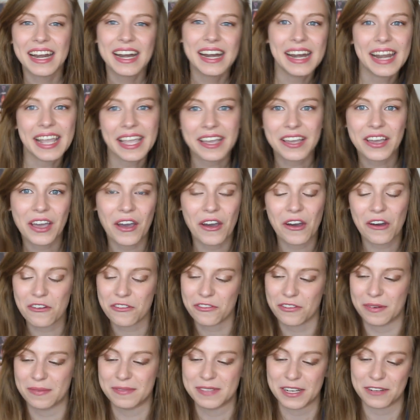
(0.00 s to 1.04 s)
lingo
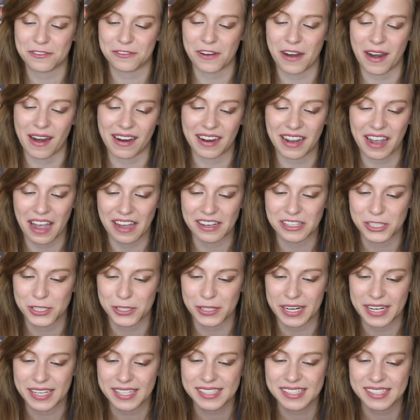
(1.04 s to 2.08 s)
from different
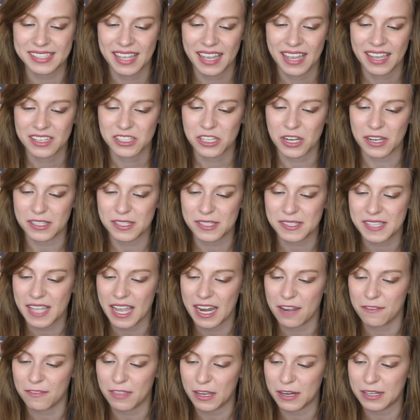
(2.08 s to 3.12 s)
countries. She also
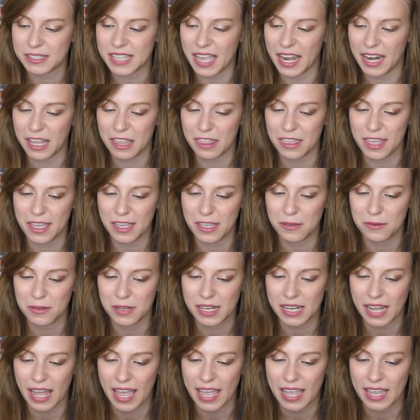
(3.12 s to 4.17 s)
said, if there's anything you
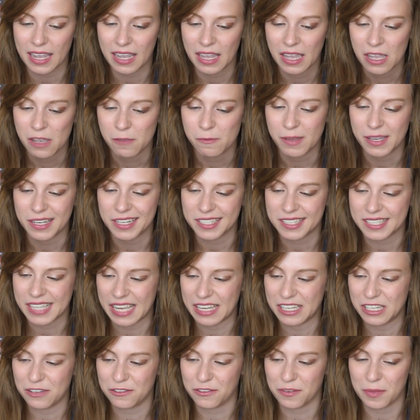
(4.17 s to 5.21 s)
would like me to
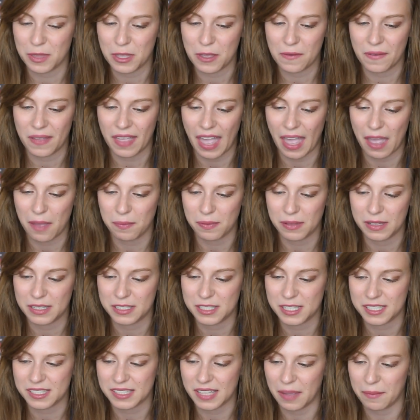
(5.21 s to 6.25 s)
send you from the UK,
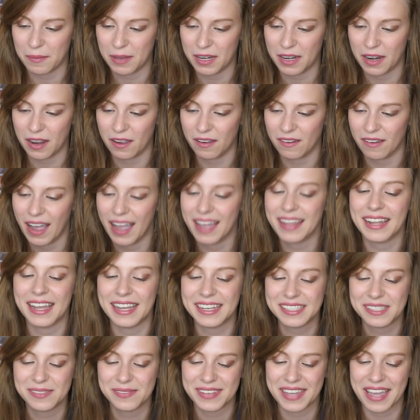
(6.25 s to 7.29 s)
please just let me know. I
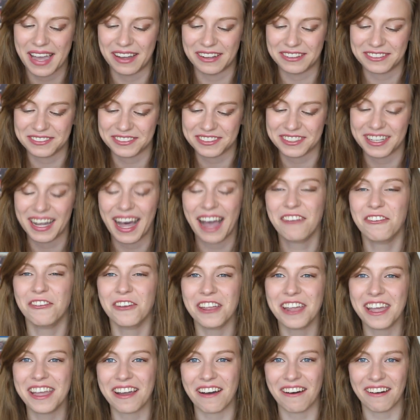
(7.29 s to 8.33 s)
like to be helpful. I
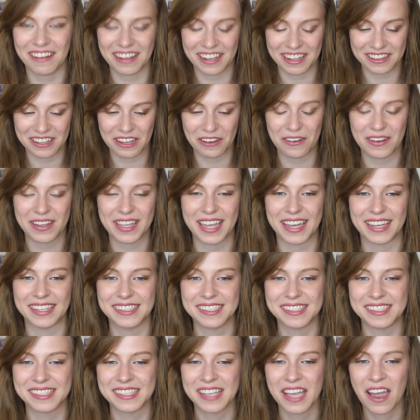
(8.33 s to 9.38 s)
feel like all
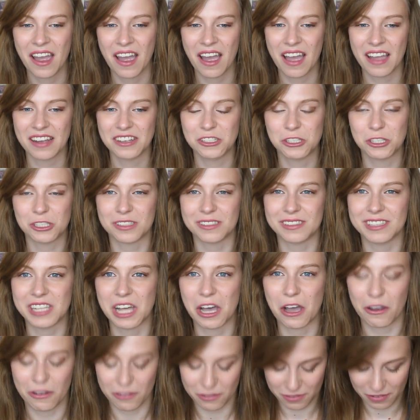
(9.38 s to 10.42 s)
Helloigans just
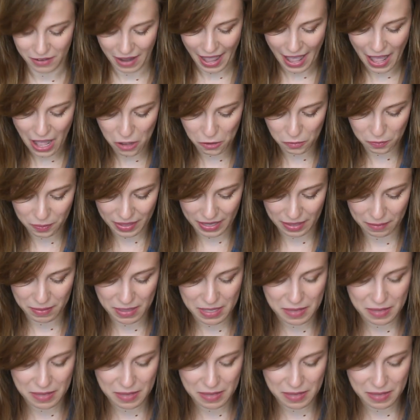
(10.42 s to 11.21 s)
love helping